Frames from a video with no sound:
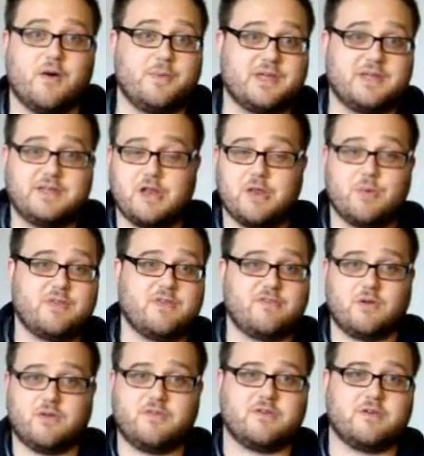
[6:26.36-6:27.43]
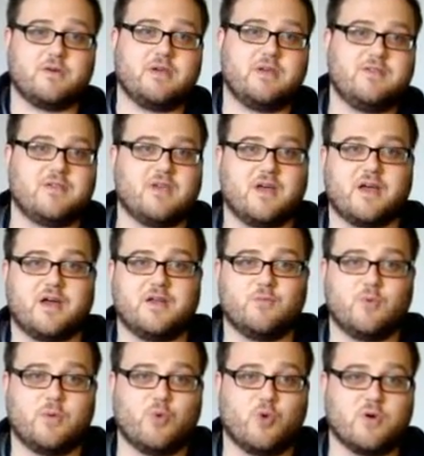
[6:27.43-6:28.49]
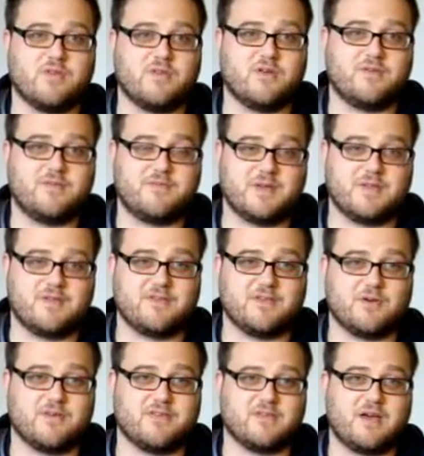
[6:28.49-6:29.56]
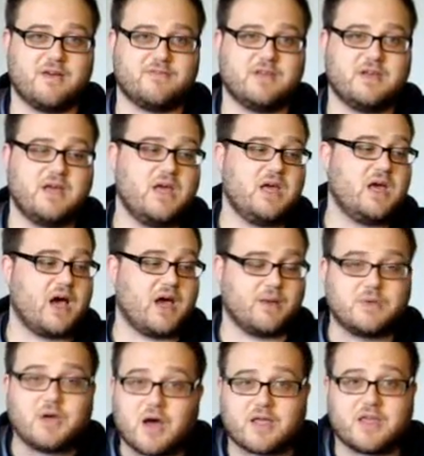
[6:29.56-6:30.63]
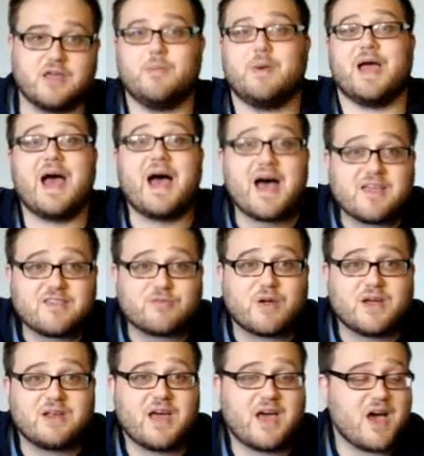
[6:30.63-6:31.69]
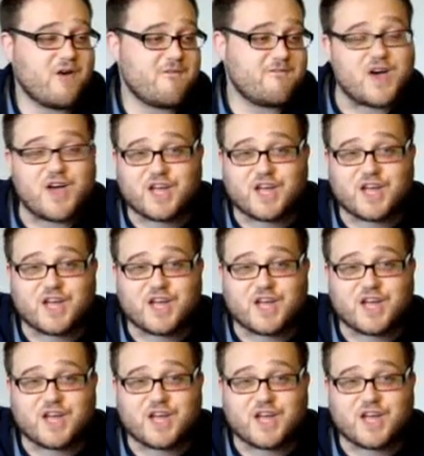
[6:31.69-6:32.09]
I'll be continuing with this little series. I got one more in the series left. I'm talking out my ass right now.